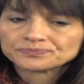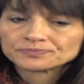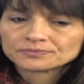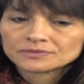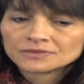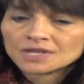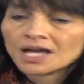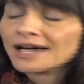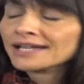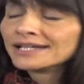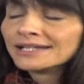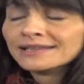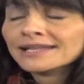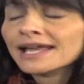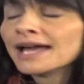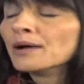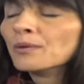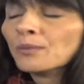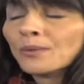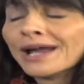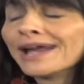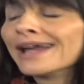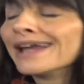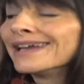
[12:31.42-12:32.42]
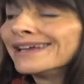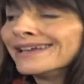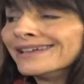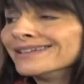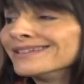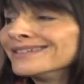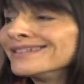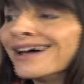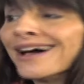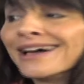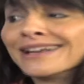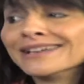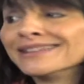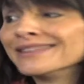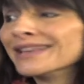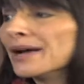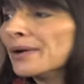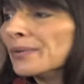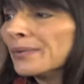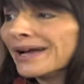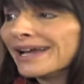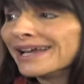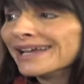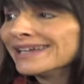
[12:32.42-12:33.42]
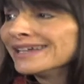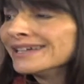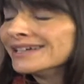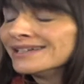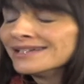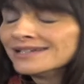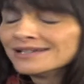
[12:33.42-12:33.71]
not in that way, not in that way.